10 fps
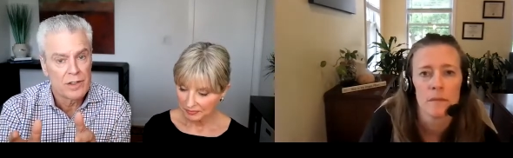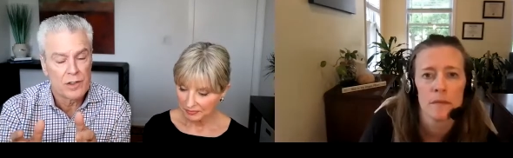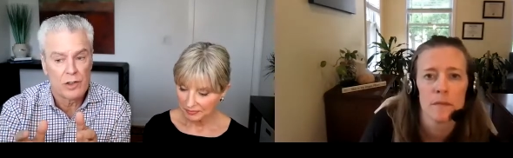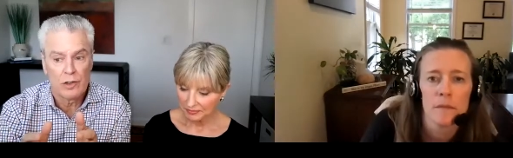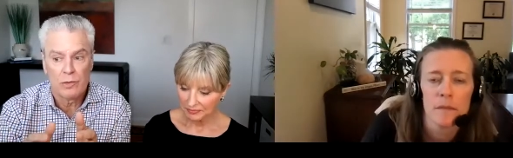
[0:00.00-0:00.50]

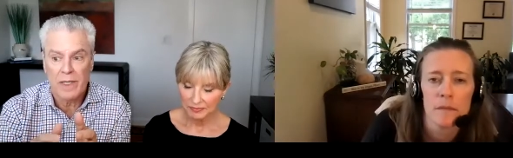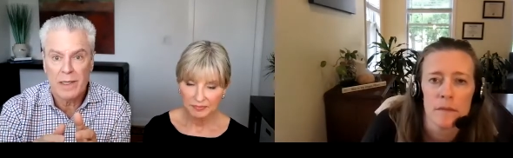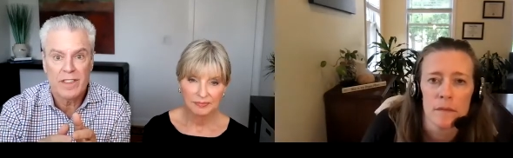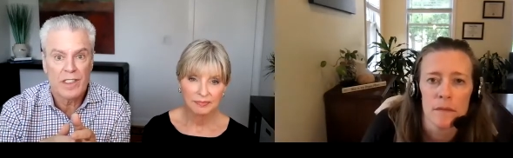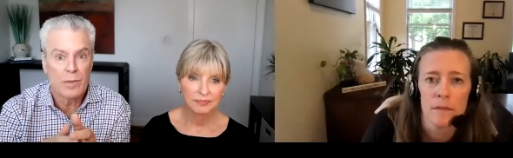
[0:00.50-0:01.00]
Speaker 1: So
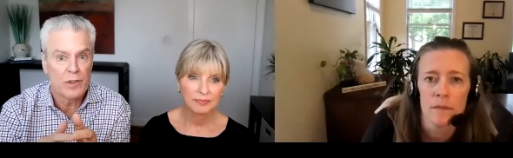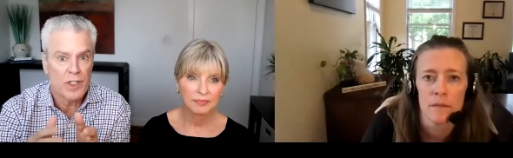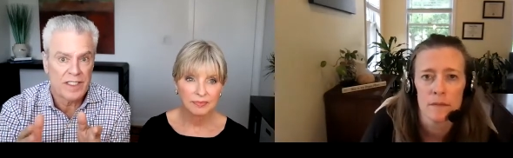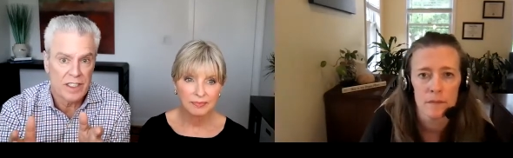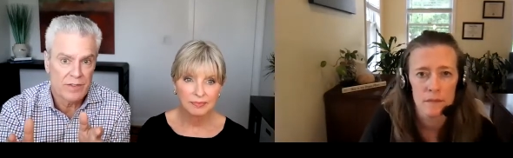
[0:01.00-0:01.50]
maybe some of
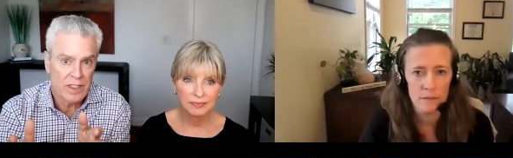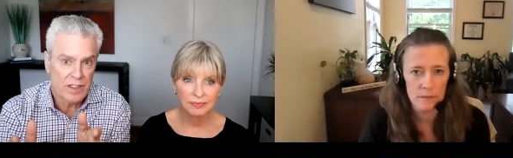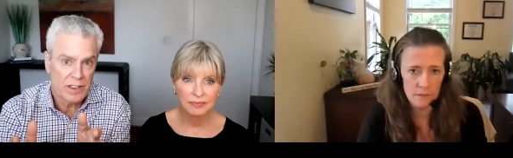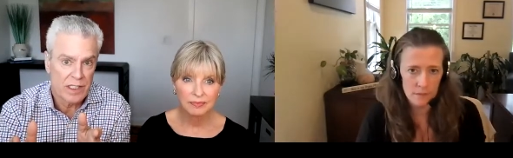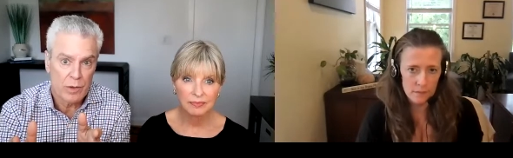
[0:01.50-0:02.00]
those
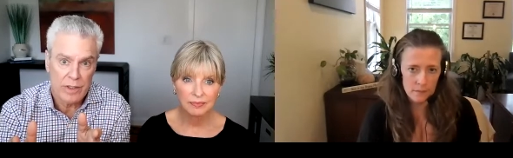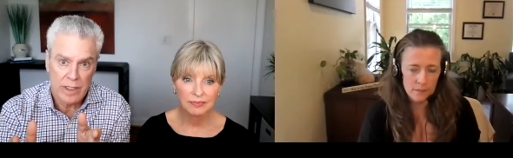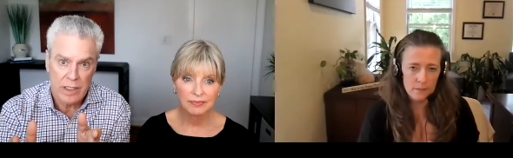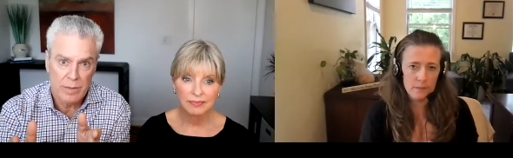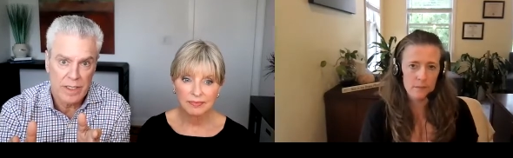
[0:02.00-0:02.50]
activities that they were
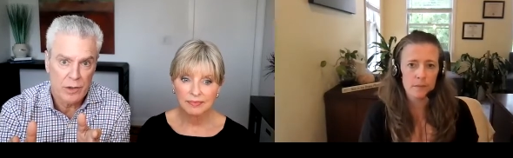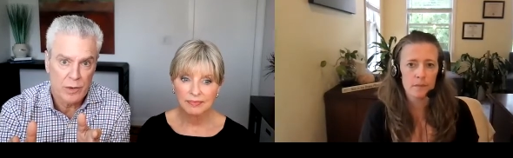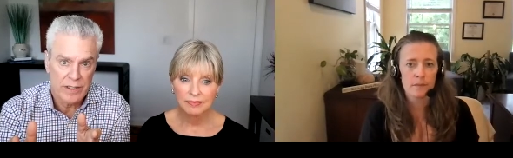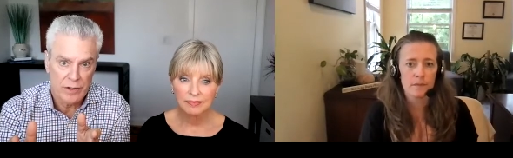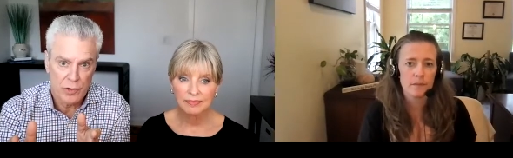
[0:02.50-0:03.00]
thinking about
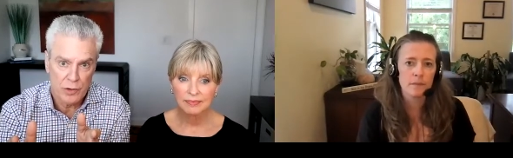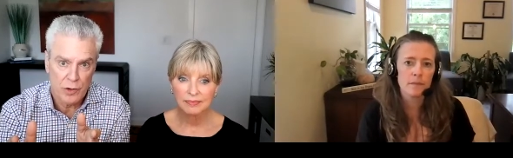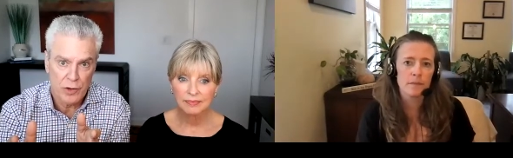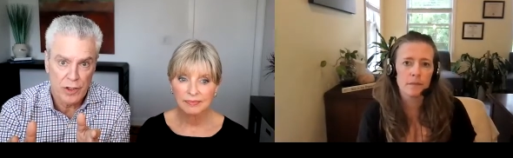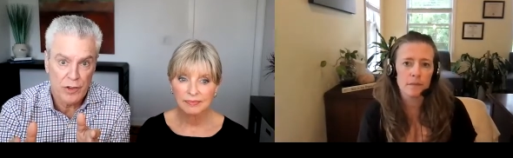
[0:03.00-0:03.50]
doing in their
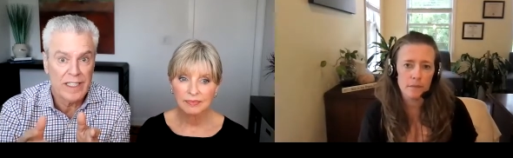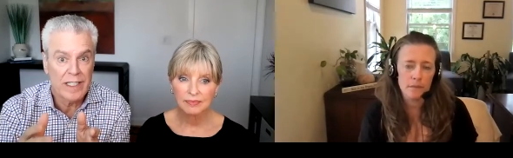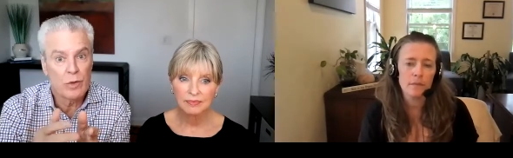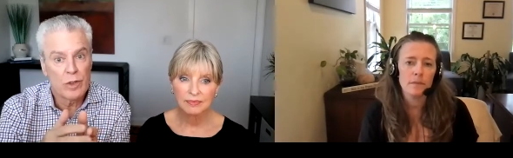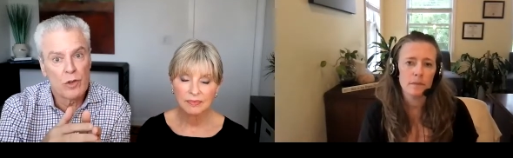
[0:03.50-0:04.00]
junior year that
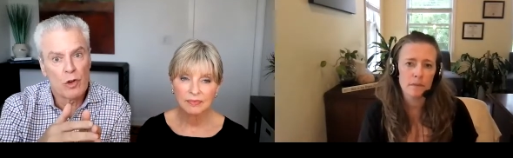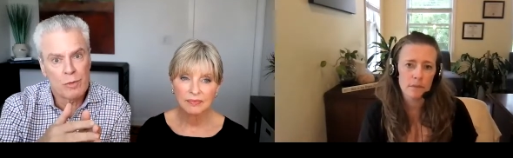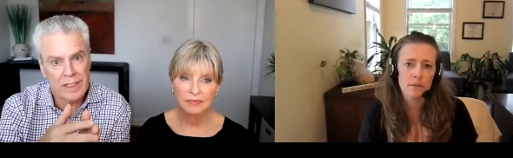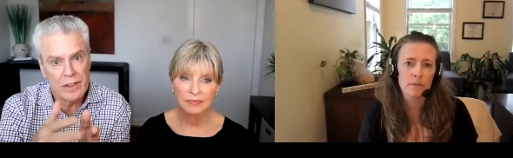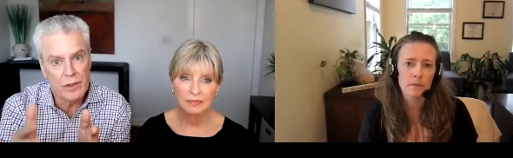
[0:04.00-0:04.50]
they would
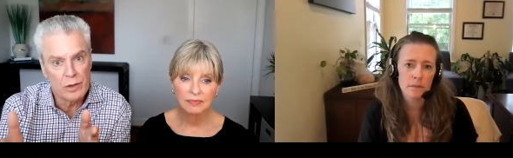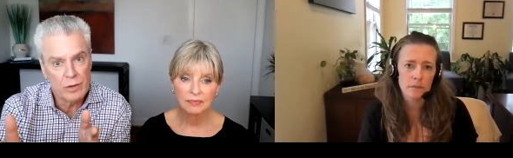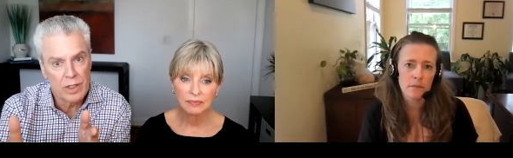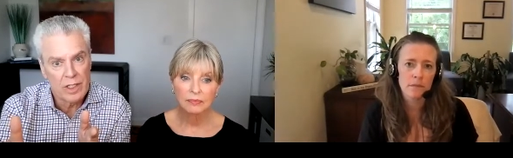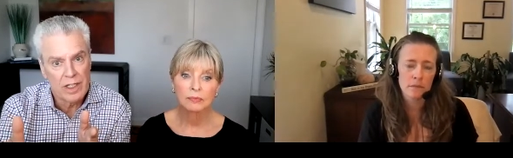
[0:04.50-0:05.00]
normally
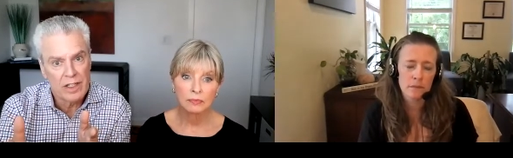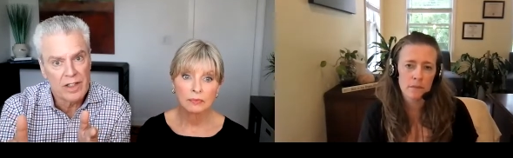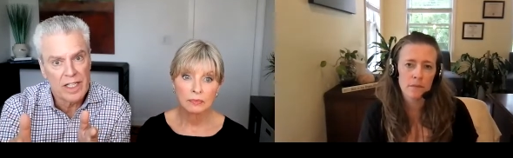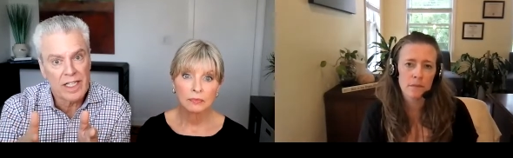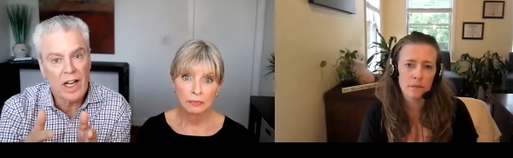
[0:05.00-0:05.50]
do,
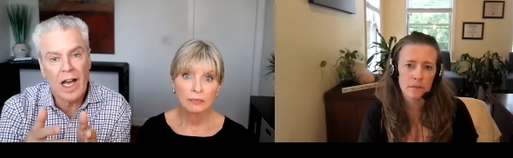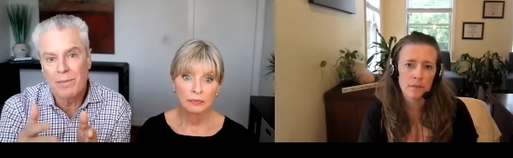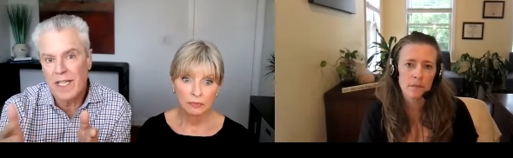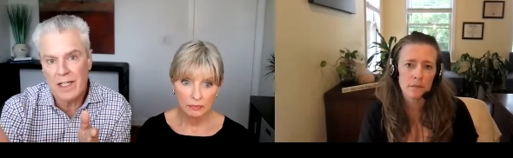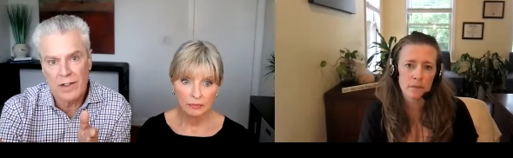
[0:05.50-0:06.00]
they can
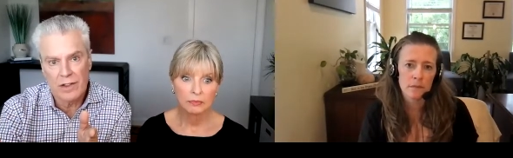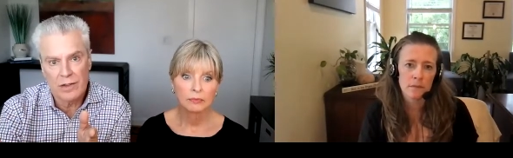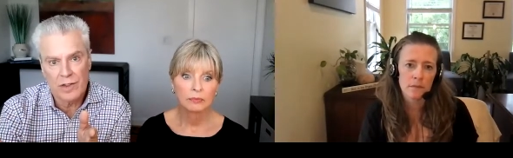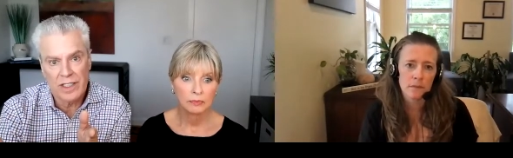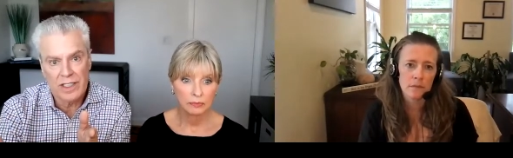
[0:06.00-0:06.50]
opt out of
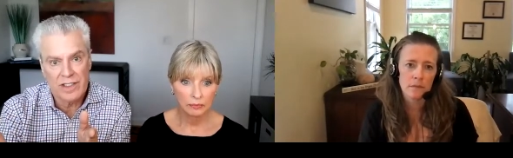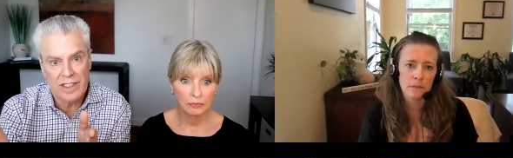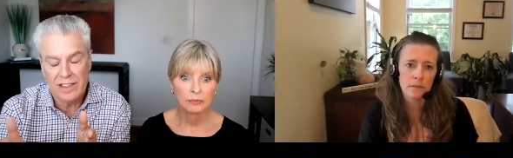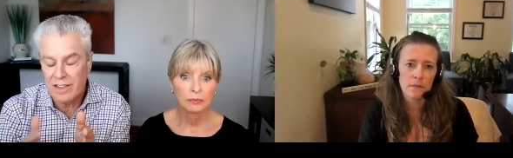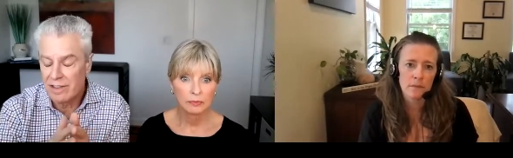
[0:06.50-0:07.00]
those. They can say,
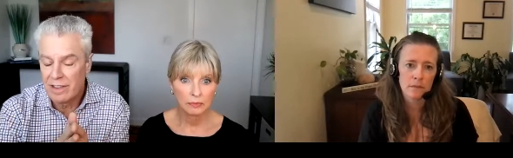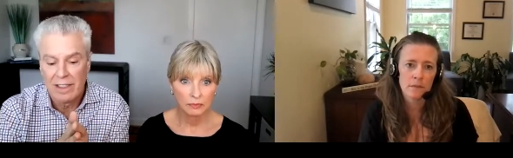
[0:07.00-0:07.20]
listen,